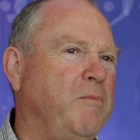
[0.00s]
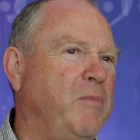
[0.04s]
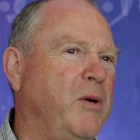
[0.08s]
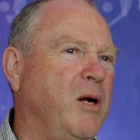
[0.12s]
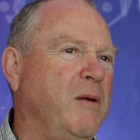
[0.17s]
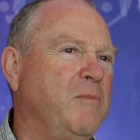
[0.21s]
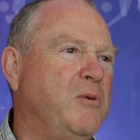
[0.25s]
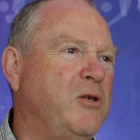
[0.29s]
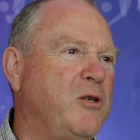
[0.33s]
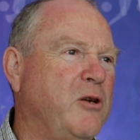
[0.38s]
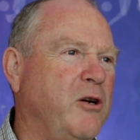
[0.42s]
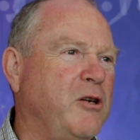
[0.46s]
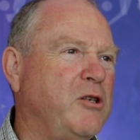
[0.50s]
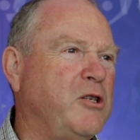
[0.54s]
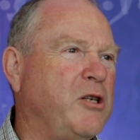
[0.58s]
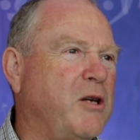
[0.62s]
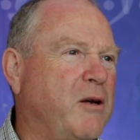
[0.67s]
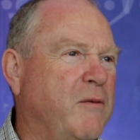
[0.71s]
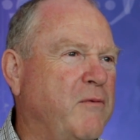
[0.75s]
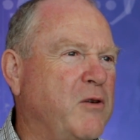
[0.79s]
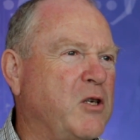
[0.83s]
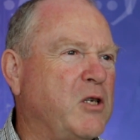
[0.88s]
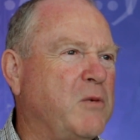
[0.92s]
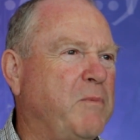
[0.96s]
But I'm
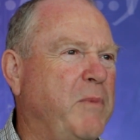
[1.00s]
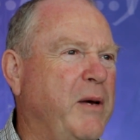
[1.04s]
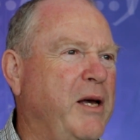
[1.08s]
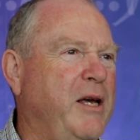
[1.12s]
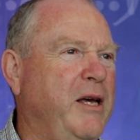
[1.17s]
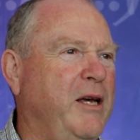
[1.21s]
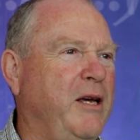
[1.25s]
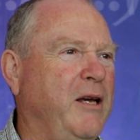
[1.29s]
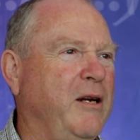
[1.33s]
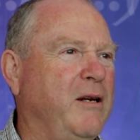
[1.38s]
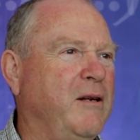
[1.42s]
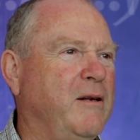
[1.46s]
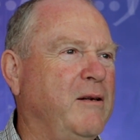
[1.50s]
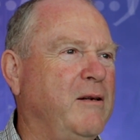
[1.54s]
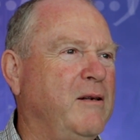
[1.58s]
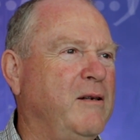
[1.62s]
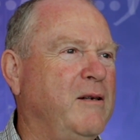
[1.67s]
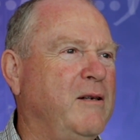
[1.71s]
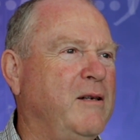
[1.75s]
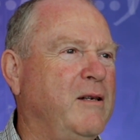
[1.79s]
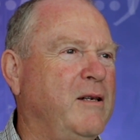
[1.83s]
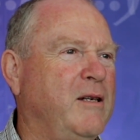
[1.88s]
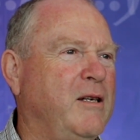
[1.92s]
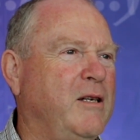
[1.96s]
searching for speed.
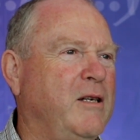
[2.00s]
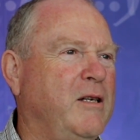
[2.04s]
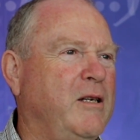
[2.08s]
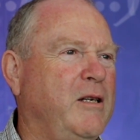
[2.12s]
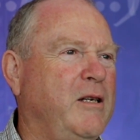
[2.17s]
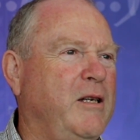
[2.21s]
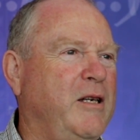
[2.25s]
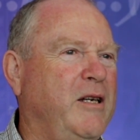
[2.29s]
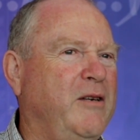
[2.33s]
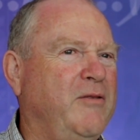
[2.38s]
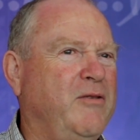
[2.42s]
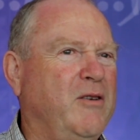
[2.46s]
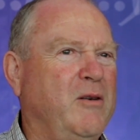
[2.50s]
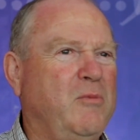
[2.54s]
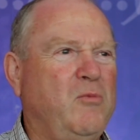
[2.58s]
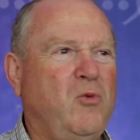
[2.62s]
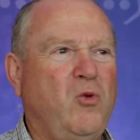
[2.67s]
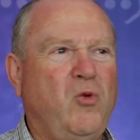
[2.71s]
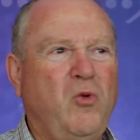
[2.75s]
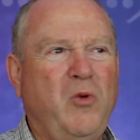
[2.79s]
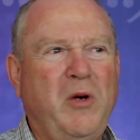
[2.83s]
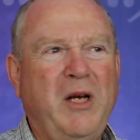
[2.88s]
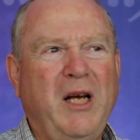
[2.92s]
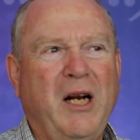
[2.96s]
If
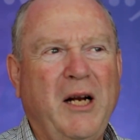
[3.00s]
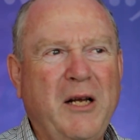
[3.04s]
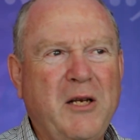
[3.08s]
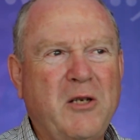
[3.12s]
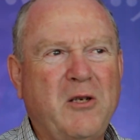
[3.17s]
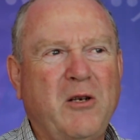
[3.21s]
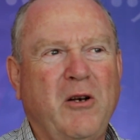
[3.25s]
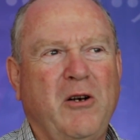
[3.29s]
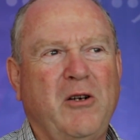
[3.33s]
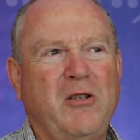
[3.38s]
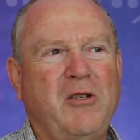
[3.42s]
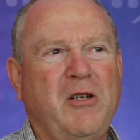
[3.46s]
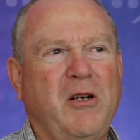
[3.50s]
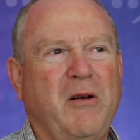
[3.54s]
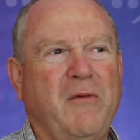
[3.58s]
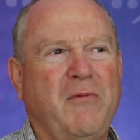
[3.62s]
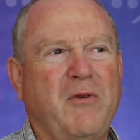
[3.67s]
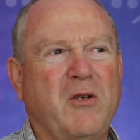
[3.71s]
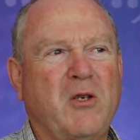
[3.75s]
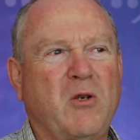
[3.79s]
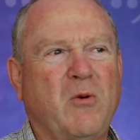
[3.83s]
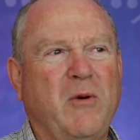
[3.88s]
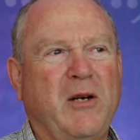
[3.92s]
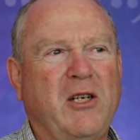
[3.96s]
I'm really searching
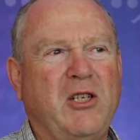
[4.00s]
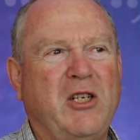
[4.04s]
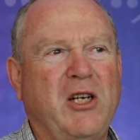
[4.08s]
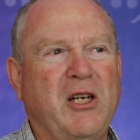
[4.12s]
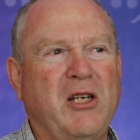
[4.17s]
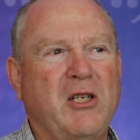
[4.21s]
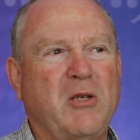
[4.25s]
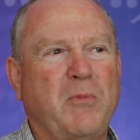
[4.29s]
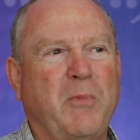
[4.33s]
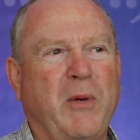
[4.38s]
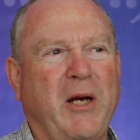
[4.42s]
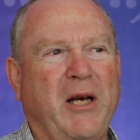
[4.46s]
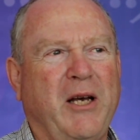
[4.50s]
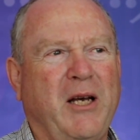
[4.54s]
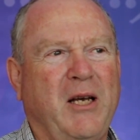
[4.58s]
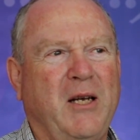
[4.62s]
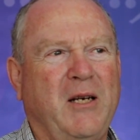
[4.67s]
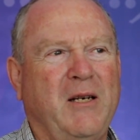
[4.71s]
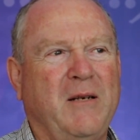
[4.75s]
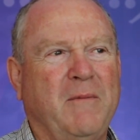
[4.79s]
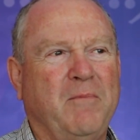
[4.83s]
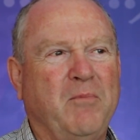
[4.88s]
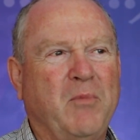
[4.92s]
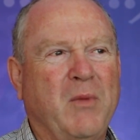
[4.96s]
for switching
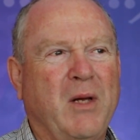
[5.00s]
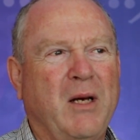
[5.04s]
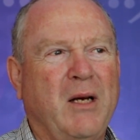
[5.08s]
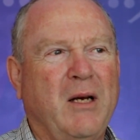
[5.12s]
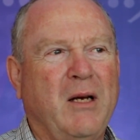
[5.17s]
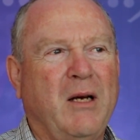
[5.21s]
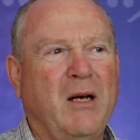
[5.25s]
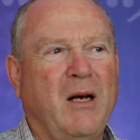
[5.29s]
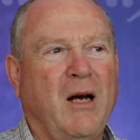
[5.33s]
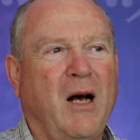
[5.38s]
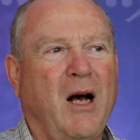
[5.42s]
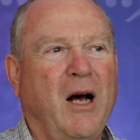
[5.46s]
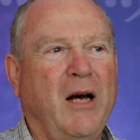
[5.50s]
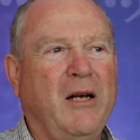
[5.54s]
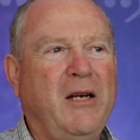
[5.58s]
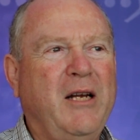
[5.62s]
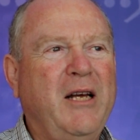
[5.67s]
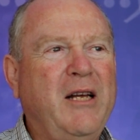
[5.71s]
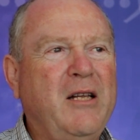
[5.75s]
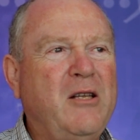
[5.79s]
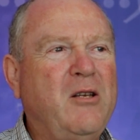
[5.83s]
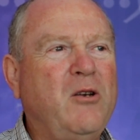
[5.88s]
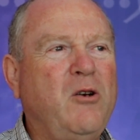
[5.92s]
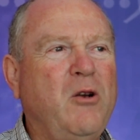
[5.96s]
speed, I
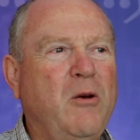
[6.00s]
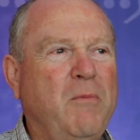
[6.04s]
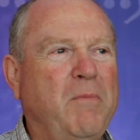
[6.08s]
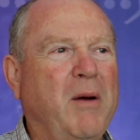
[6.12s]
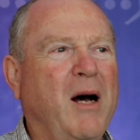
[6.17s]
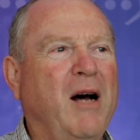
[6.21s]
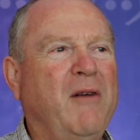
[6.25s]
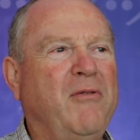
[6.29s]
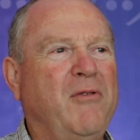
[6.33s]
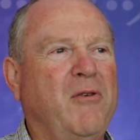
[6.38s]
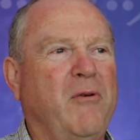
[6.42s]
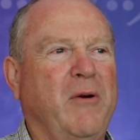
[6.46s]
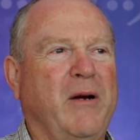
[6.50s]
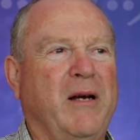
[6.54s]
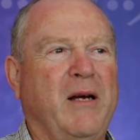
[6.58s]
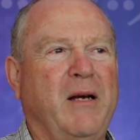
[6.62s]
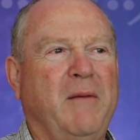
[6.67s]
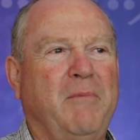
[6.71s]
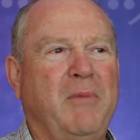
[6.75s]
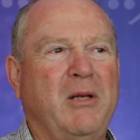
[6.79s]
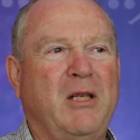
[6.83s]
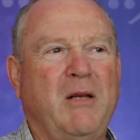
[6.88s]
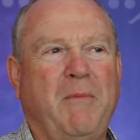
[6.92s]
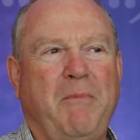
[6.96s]
need to do
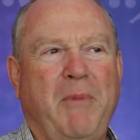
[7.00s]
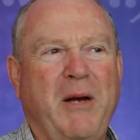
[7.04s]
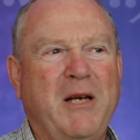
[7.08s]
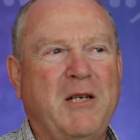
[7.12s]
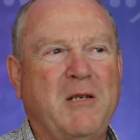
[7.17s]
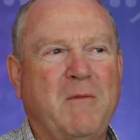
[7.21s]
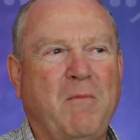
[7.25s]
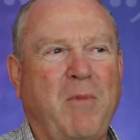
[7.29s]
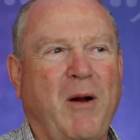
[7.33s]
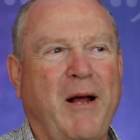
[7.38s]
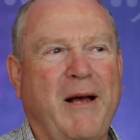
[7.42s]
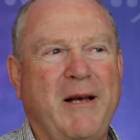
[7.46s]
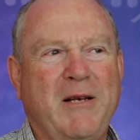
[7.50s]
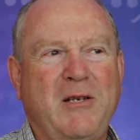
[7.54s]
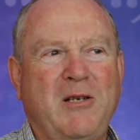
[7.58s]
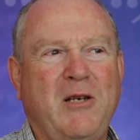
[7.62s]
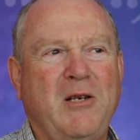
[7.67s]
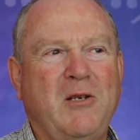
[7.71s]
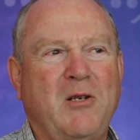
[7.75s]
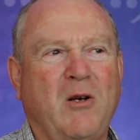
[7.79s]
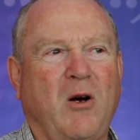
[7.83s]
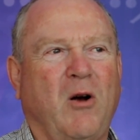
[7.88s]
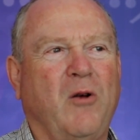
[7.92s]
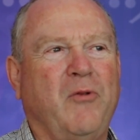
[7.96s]
buffering, but the best place
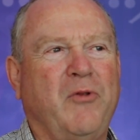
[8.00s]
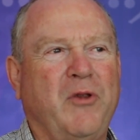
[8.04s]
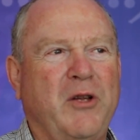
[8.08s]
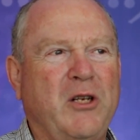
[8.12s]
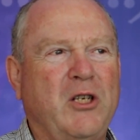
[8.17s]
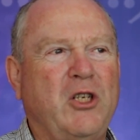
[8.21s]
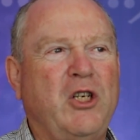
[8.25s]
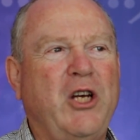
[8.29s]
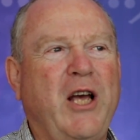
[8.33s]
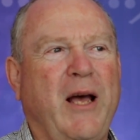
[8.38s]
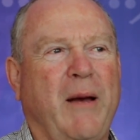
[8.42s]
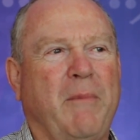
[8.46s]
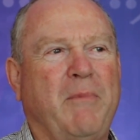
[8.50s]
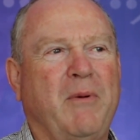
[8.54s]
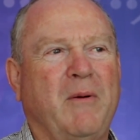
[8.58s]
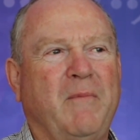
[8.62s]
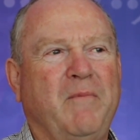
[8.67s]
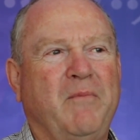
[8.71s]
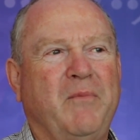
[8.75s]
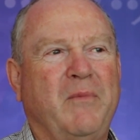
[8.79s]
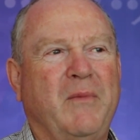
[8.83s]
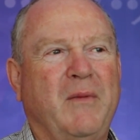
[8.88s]
is on the chip.